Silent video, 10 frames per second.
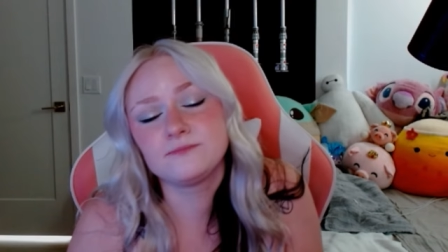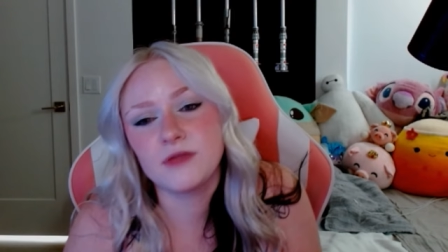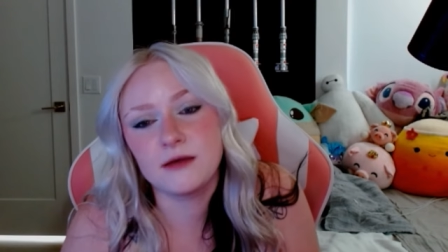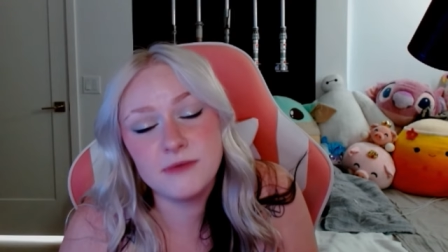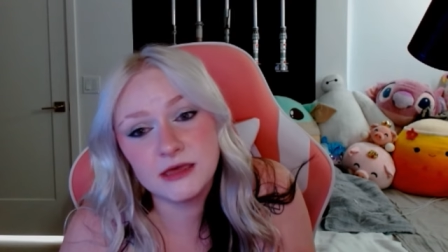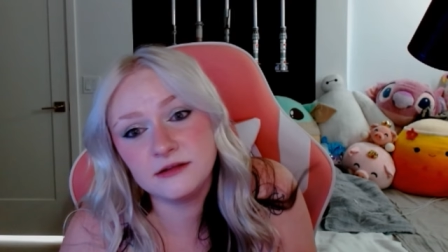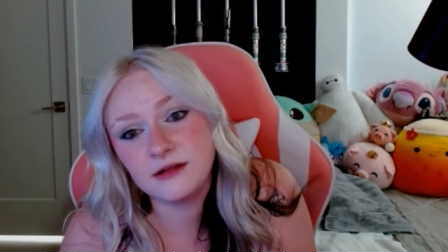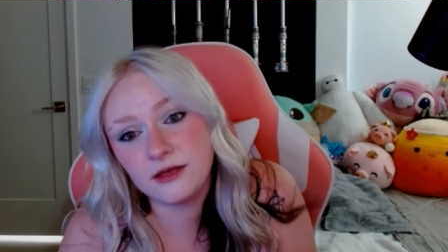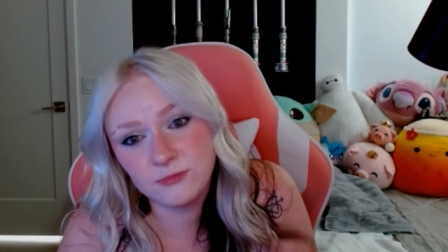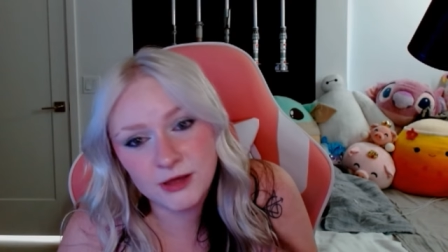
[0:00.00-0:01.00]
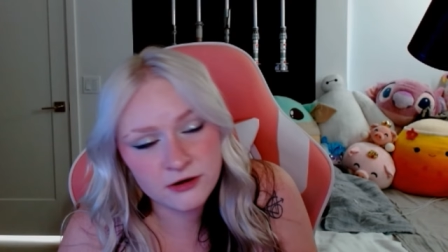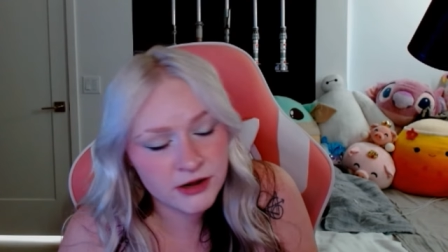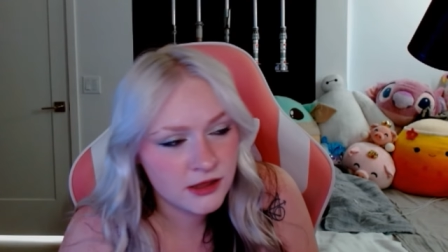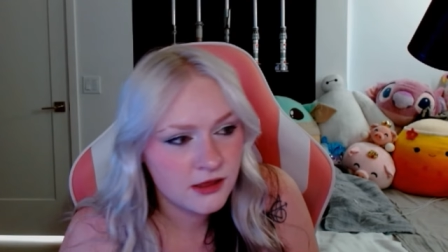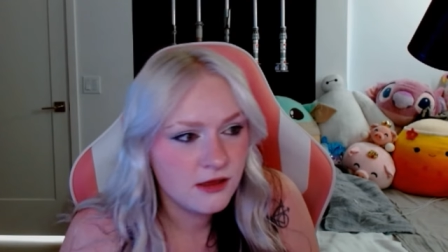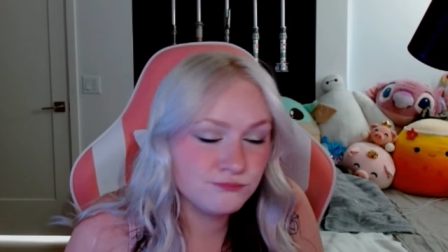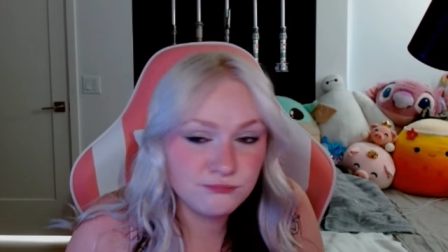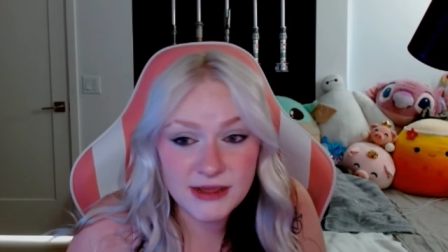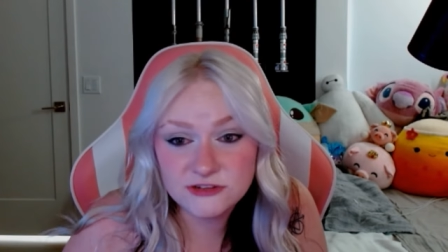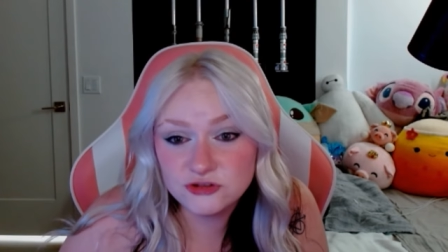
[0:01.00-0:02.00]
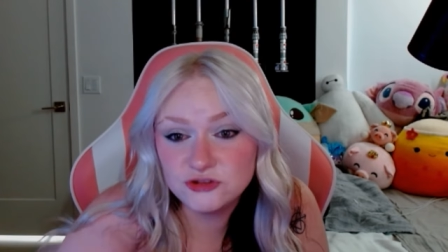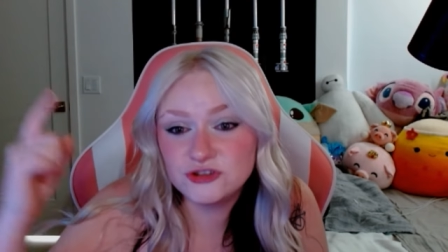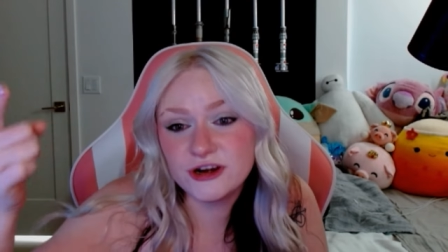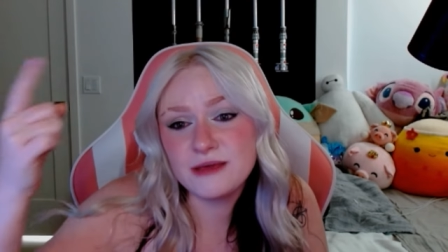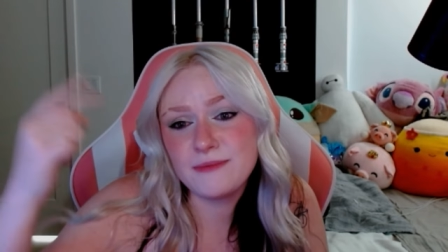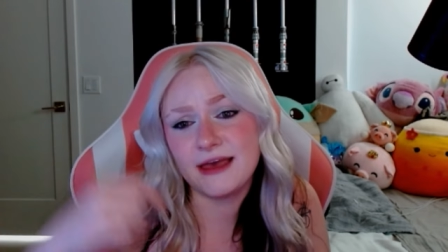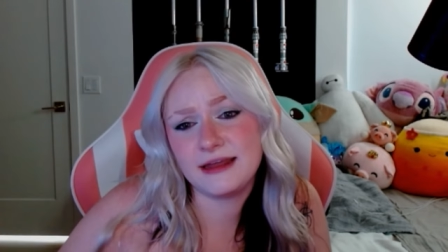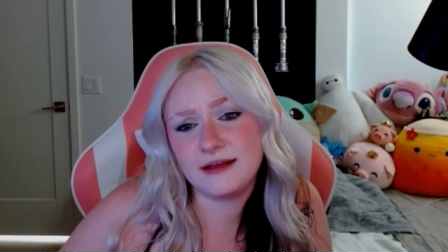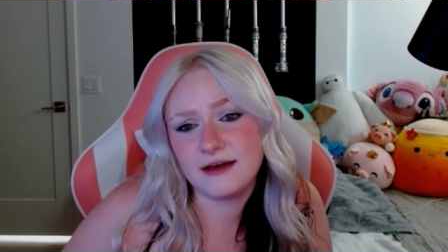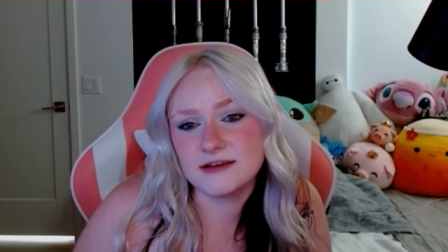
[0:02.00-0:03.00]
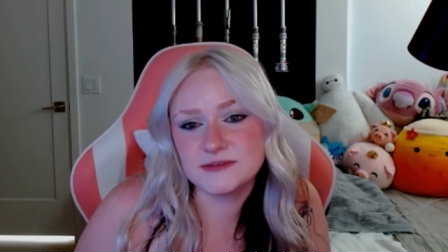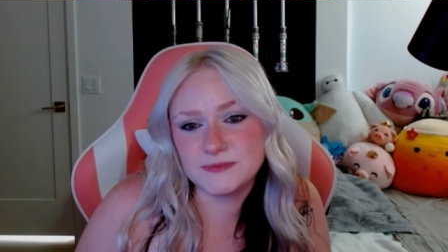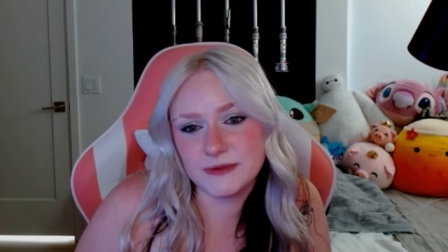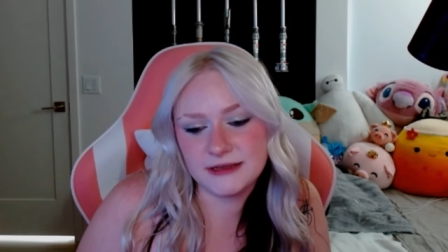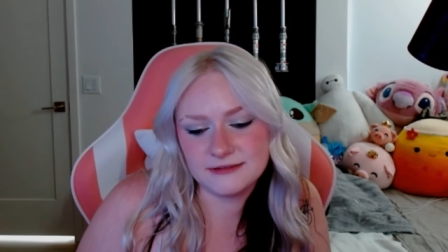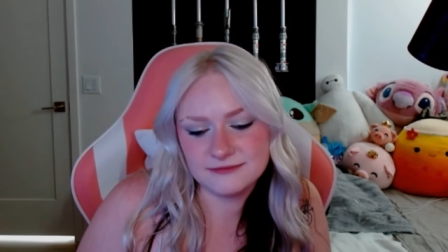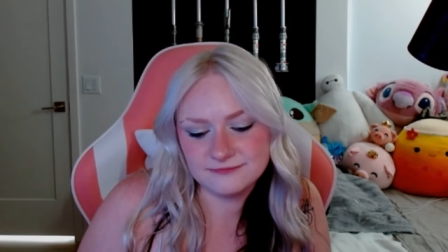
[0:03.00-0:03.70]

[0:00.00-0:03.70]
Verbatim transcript: I'm making a documentary. My journey back into cosplay.